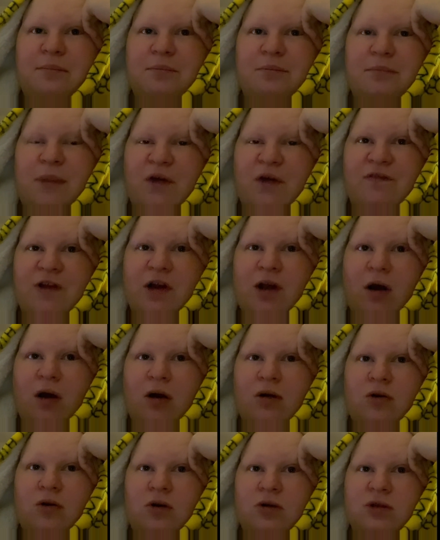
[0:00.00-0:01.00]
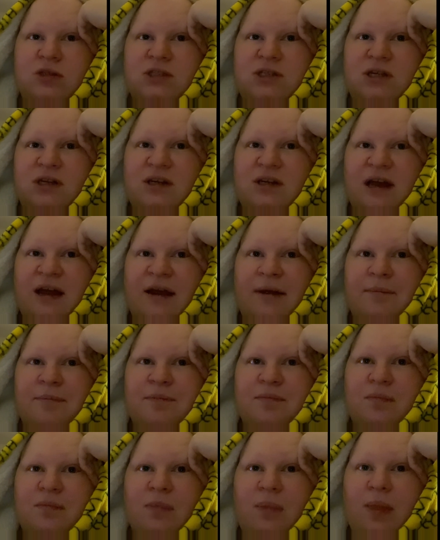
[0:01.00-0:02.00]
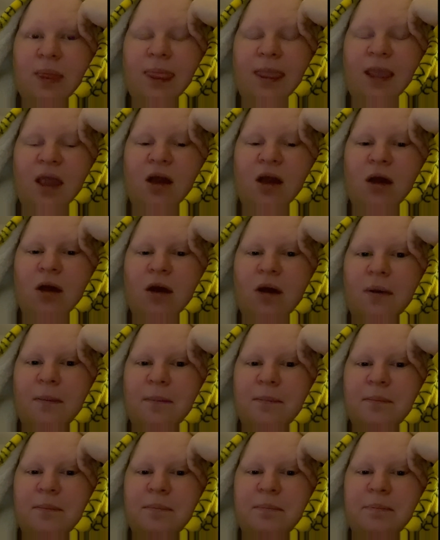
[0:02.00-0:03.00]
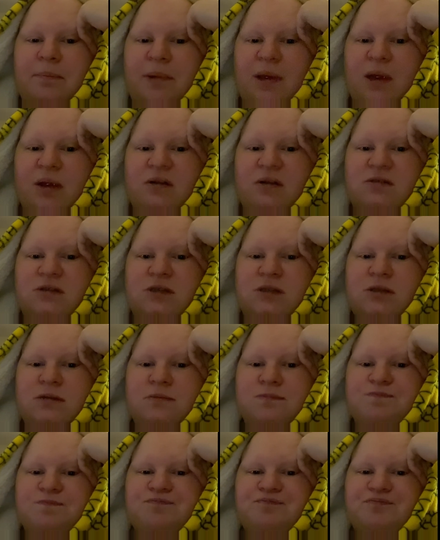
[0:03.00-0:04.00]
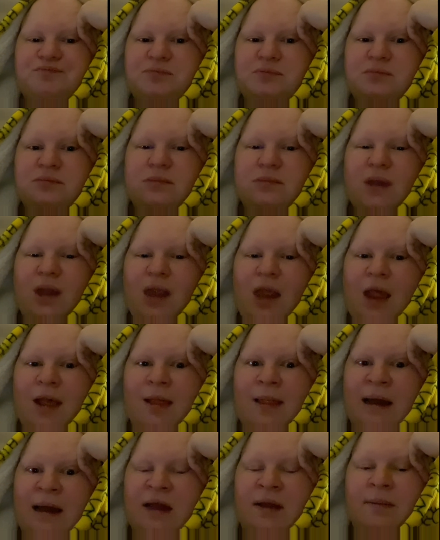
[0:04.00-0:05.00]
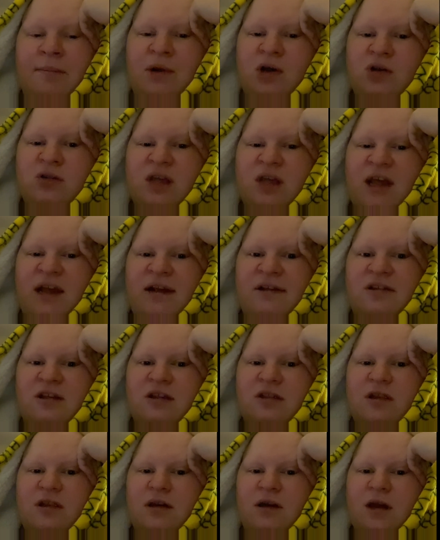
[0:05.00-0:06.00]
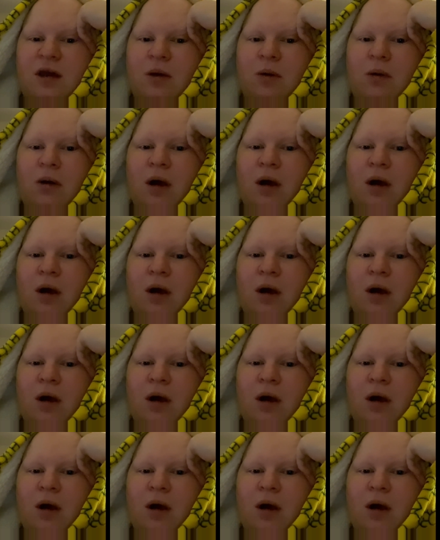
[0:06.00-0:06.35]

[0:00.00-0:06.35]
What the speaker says: Mother got custody, but like in most cases they do,